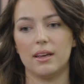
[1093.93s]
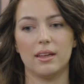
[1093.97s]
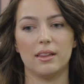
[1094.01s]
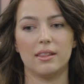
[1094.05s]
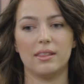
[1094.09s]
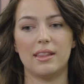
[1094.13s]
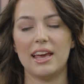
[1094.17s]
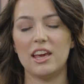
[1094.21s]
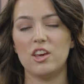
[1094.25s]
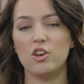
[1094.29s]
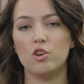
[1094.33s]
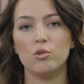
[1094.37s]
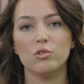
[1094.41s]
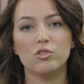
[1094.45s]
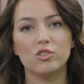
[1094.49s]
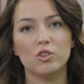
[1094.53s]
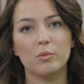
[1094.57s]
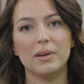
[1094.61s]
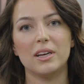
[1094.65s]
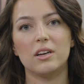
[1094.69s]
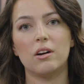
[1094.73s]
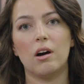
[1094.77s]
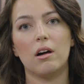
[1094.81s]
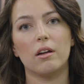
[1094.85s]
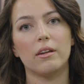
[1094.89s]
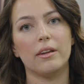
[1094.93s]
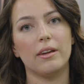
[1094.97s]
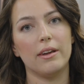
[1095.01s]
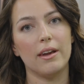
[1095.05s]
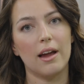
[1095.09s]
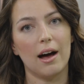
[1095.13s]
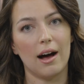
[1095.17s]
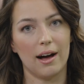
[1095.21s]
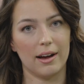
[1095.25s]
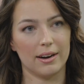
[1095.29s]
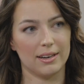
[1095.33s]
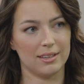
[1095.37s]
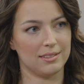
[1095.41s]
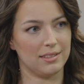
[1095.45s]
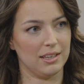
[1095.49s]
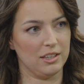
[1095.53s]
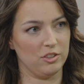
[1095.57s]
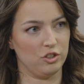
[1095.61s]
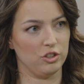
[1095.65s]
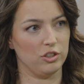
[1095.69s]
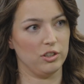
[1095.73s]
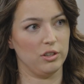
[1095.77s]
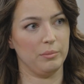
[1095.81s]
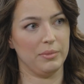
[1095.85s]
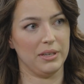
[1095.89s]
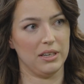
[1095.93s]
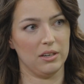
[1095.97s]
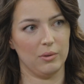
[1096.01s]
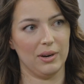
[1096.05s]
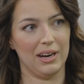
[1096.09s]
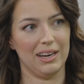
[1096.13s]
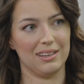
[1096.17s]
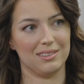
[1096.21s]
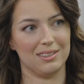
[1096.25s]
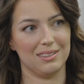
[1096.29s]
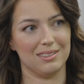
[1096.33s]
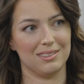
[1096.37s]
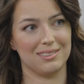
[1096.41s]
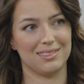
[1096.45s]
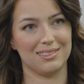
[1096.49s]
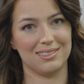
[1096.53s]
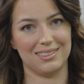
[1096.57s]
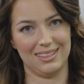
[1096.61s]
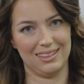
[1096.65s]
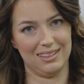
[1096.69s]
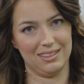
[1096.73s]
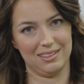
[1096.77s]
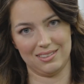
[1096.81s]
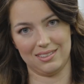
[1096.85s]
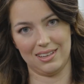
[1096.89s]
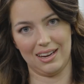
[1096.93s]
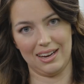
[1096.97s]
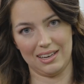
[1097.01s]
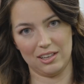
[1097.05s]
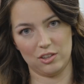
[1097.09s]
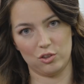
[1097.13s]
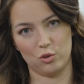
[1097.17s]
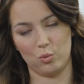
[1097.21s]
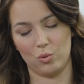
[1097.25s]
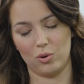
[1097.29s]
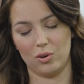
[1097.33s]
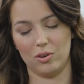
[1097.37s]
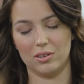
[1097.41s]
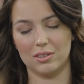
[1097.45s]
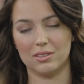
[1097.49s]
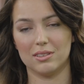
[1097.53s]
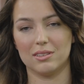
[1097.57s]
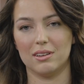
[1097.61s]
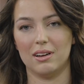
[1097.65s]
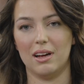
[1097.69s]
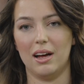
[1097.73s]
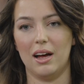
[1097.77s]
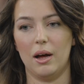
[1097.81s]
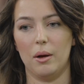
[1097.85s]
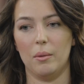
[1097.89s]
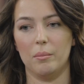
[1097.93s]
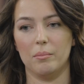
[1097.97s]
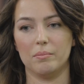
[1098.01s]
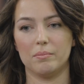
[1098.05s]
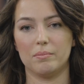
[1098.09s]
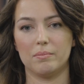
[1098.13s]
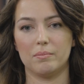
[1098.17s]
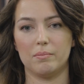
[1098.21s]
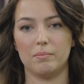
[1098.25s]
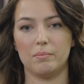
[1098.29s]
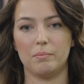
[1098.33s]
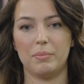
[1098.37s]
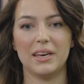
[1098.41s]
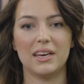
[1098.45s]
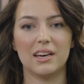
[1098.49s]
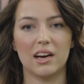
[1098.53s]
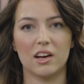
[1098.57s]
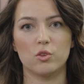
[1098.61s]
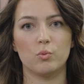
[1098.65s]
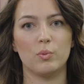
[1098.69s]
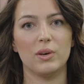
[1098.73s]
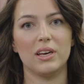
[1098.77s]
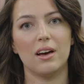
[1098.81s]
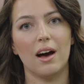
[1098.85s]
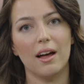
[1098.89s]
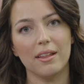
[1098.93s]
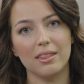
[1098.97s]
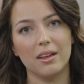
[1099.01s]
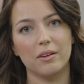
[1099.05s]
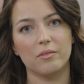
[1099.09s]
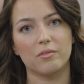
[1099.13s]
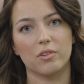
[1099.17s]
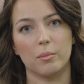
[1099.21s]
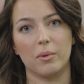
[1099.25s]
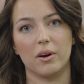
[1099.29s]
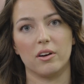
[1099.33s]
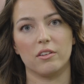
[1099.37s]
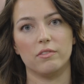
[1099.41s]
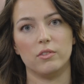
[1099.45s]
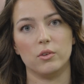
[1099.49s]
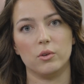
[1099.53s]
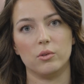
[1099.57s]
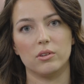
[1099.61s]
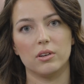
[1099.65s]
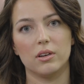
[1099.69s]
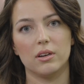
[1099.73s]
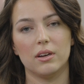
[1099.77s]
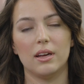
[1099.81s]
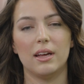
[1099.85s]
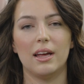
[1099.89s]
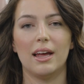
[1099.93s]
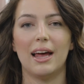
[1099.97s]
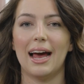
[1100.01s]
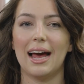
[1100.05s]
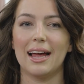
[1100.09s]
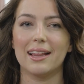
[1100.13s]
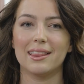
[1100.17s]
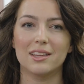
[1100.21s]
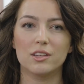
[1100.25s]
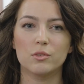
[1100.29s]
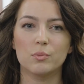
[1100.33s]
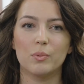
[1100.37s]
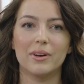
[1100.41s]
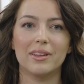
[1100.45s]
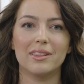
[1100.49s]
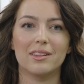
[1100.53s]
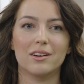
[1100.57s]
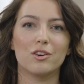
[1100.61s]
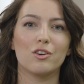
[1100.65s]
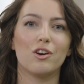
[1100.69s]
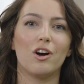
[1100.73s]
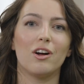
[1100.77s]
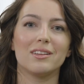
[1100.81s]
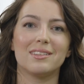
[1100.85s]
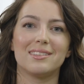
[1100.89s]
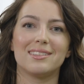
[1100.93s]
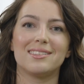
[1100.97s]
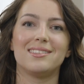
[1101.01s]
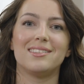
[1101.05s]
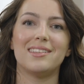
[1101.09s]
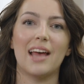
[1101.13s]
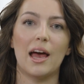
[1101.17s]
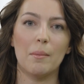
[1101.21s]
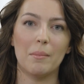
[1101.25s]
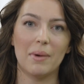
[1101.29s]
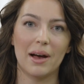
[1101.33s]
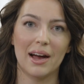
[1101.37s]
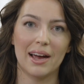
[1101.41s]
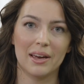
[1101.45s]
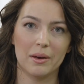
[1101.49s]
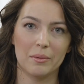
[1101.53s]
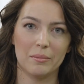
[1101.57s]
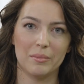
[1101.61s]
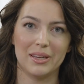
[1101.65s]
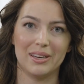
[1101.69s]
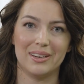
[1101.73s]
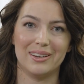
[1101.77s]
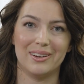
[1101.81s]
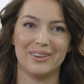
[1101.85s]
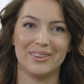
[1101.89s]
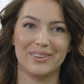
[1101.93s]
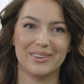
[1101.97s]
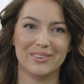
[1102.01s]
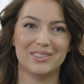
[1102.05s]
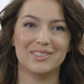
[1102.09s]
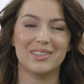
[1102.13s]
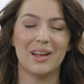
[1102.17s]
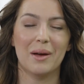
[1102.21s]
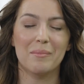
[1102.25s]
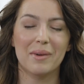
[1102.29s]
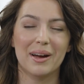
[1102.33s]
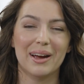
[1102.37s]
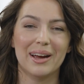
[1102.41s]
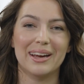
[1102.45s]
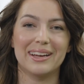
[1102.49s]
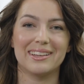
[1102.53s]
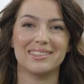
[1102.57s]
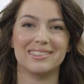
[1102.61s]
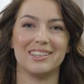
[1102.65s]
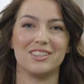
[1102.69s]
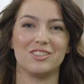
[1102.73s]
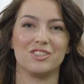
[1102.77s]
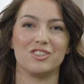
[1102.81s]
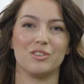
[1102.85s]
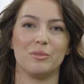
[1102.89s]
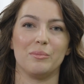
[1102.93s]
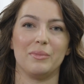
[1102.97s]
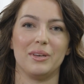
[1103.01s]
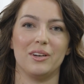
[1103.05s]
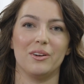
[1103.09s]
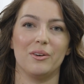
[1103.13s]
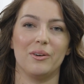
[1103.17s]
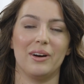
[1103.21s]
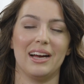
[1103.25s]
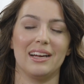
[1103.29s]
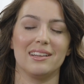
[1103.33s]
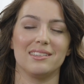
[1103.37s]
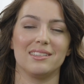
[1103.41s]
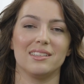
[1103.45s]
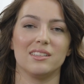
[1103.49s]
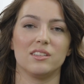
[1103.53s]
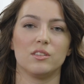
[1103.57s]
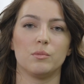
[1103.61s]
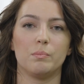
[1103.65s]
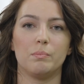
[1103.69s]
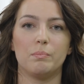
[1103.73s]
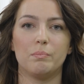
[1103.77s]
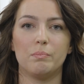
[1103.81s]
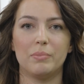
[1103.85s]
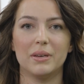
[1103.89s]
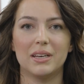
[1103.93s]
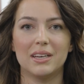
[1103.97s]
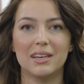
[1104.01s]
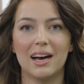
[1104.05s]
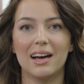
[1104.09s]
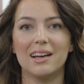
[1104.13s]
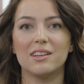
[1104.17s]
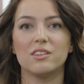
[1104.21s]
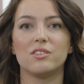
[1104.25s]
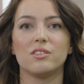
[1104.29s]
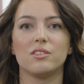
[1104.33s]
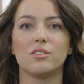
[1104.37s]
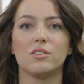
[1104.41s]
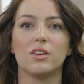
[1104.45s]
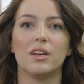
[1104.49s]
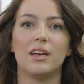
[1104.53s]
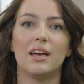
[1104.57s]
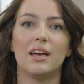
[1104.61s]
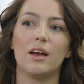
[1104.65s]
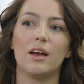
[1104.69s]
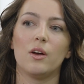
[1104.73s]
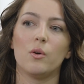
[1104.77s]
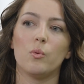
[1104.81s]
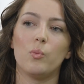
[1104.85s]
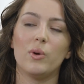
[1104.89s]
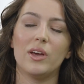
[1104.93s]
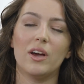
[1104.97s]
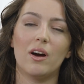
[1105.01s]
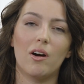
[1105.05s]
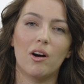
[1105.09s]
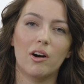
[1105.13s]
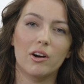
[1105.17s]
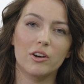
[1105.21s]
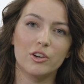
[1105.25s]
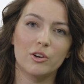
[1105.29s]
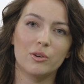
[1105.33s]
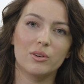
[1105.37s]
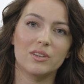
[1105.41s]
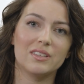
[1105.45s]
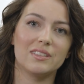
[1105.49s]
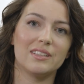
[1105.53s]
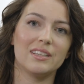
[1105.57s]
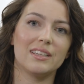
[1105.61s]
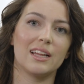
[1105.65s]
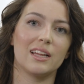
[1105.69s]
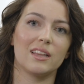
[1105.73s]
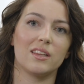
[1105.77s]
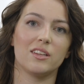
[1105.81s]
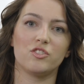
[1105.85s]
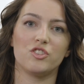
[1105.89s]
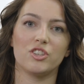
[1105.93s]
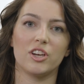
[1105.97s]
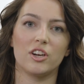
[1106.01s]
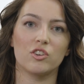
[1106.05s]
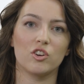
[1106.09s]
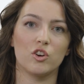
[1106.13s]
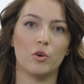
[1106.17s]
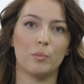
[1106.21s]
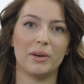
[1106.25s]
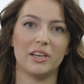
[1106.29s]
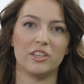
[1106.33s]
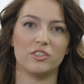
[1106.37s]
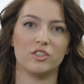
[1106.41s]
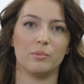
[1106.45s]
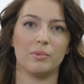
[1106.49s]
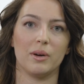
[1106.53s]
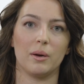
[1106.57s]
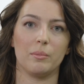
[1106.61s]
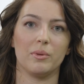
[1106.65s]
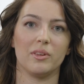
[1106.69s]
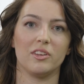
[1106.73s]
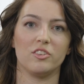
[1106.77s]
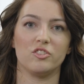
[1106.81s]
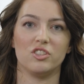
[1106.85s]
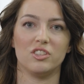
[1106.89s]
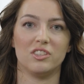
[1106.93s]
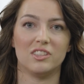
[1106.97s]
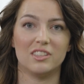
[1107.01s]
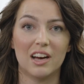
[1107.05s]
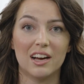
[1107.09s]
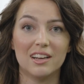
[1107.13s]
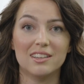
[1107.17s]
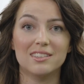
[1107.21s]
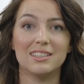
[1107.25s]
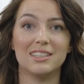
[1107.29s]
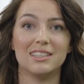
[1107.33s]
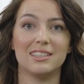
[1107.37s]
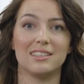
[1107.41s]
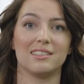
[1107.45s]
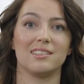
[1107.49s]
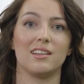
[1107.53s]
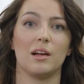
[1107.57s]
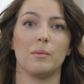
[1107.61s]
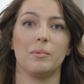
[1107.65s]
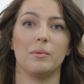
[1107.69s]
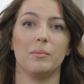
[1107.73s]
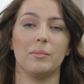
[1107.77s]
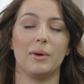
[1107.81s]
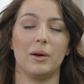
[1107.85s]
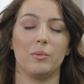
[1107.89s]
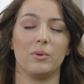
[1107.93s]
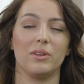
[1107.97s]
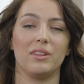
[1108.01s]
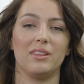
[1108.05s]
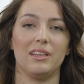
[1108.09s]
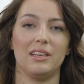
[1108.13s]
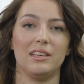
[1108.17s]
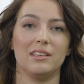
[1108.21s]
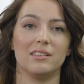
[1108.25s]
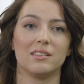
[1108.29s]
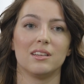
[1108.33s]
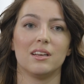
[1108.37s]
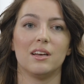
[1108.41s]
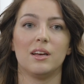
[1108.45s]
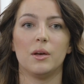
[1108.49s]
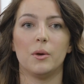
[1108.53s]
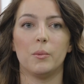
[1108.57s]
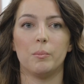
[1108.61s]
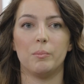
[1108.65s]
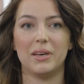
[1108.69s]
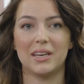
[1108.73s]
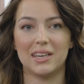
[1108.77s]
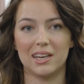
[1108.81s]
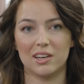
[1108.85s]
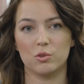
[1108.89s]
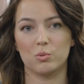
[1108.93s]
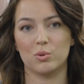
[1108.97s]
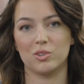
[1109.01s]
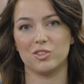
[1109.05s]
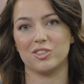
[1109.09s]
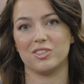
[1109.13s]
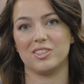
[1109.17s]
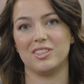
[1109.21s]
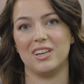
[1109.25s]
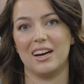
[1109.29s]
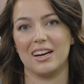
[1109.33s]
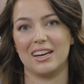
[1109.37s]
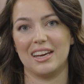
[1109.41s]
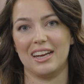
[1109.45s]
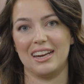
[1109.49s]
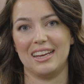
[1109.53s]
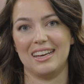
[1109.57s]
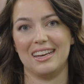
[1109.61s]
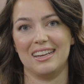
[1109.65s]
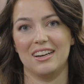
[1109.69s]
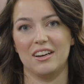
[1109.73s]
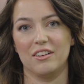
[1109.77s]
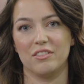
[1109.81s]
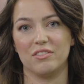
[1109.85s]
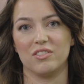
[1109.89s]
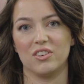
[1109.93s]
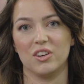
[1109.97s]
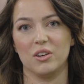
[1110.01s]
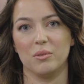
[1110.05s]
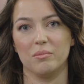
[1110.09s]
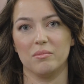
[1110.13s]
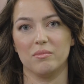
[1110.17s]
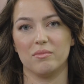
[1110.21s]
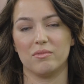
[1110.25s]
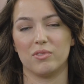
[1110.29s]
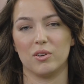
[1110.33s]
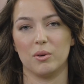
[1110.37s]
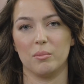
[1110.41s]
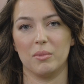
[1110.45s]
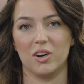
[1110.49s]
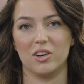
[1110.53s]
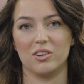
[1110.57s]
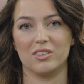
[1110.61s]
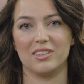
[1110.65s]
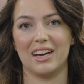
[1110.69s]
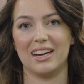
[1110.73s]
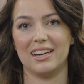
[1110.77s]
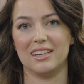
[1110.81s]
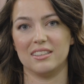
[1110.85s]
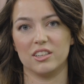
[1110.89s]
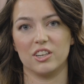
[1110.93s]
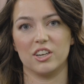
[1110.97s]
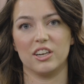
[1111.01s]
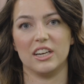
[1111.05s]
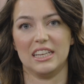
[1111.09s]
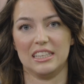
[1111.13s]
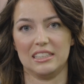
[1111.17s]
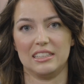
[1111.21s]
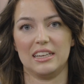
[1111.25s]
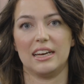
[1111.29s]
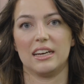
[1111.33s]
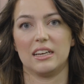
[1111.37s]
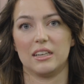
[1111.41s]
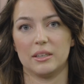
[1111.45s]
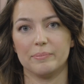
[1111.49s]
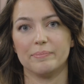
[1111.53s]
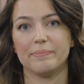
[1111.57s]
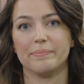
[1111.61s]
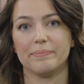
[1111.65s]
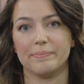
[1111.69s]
They used to be called non-essential amino acids in the science world because we got them from our food. At this point, they're called semi-essential amino acids because we are noticing that the general patient population does need to supplement with these because we're just not getting enough from our dietary intake.